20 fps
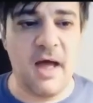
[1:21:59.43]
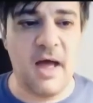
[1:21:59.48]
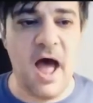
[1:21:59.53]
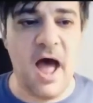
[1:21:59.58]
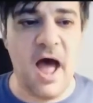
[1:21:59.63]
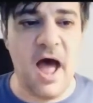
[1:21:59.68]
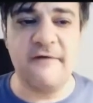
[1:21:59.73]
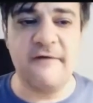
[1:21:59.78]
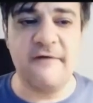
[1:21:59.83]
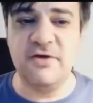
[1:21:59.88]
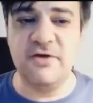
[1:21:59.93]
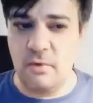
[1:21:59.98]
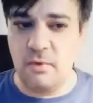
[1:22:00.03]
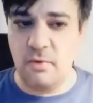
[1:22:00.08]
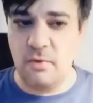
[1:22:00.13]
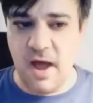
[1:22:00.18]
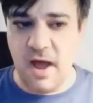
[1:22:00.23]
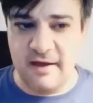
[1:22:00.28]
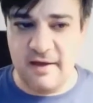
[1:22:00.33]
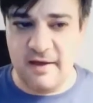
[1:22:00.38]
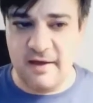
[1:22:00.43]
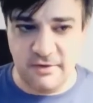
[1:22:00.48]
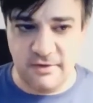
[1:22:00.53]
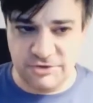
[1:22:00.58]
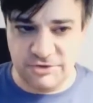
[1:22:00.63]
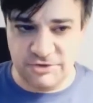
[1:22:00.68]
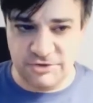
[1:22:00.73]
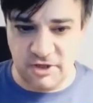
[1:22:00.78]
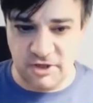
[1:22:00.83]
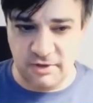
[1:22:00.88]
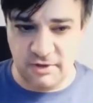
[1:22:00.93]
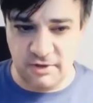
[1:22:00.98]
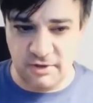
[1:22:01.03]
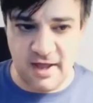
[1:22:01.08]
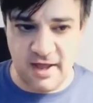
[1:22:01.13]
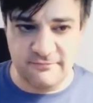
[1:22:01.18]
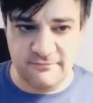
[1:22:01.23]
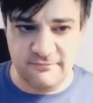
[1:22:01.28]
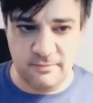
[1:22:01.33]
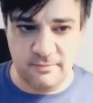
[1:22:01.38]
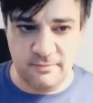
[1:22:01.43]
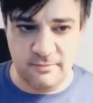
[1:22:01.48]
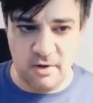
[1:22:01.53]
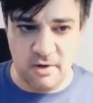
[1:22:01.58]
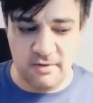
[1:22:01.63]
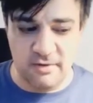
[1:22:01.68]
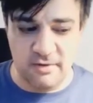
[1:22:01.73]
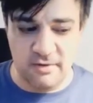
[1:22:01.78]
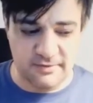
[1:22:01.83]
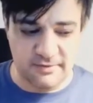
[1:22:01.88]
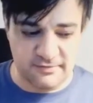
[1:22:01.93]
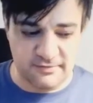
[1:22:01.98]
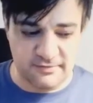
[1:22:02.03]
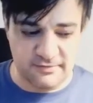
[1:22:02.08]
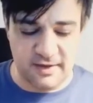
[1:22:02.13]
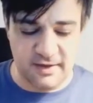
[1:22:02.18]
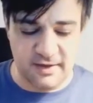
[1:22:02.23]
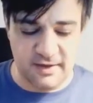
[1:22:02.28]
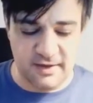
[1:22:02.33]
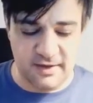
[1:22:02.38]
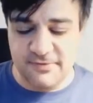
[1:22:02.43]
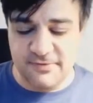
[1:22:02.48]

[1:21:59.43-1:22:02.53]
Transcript: I have no children. I have no ball in this thing.